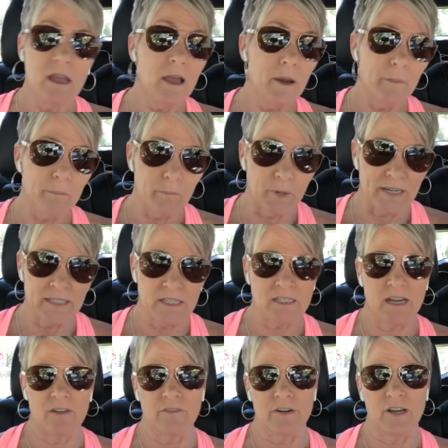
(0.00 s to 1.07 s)
Book a
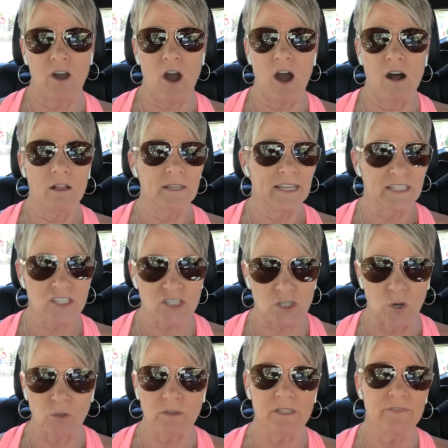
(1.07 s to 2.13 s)
discovery call. It's
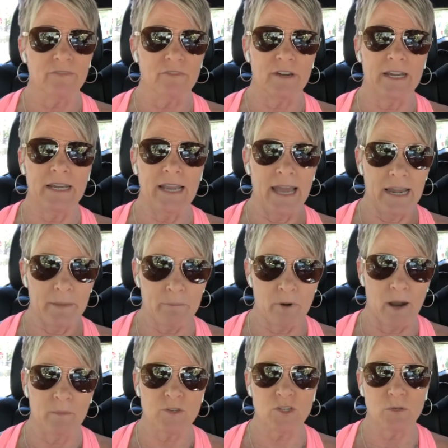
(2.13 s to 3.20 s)
totally free. And I
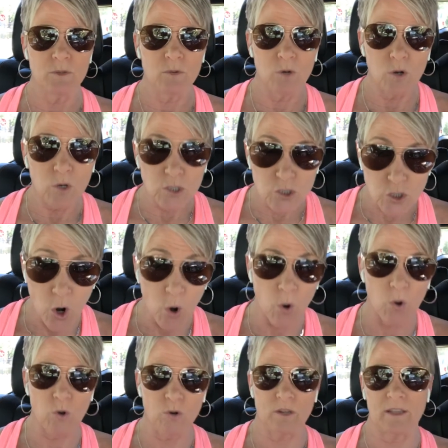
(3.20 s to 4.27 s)
promise you it will
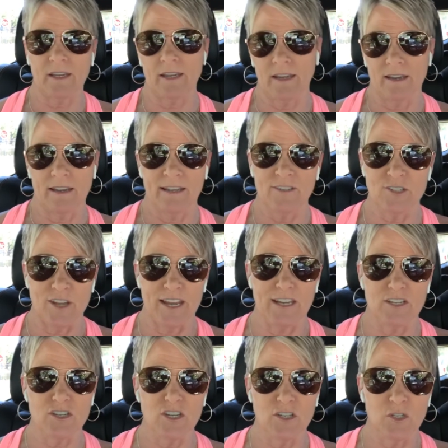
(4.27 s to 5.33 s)
totally
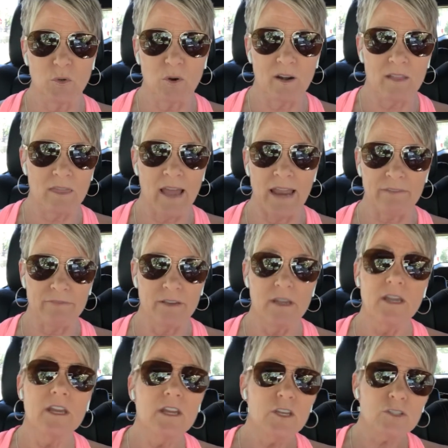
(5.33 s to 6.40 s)
change your life.
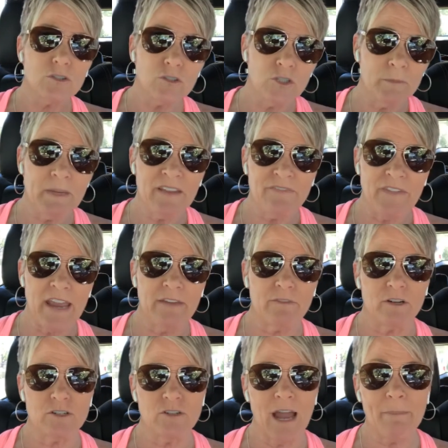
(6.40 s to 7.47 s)
So do me a
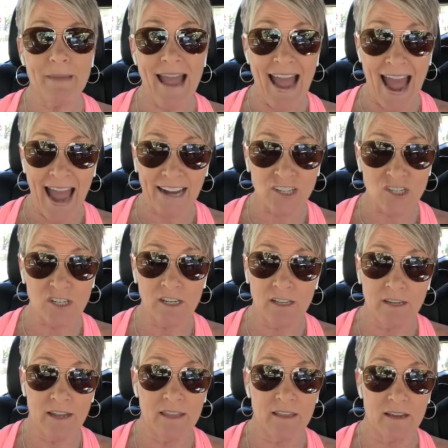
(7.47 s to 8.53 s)
favor. Drop action
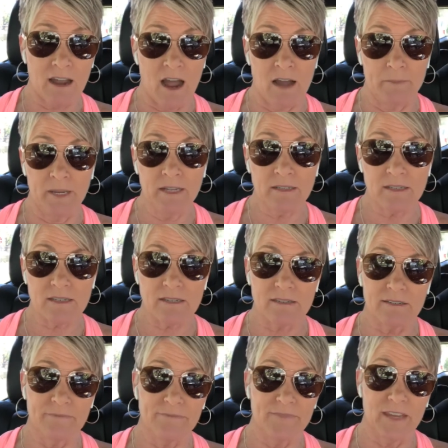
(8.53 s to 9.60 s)
in the comments
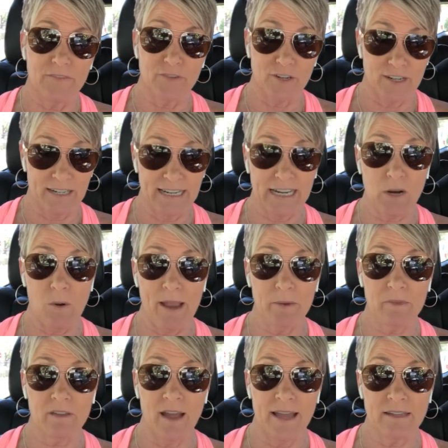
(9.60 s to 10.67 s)
if you're going to get quiet
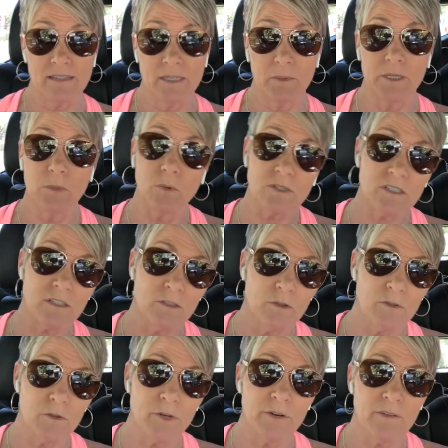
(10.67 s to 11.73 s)
with God and see what He wants to do
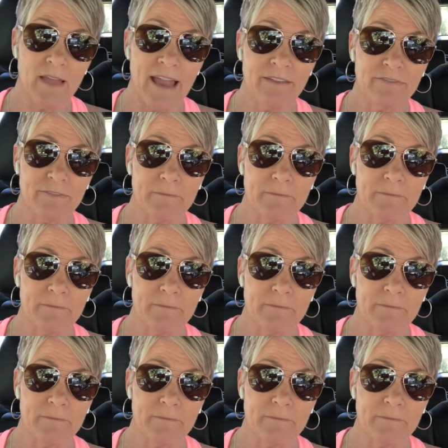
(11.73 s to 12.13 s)
through your life.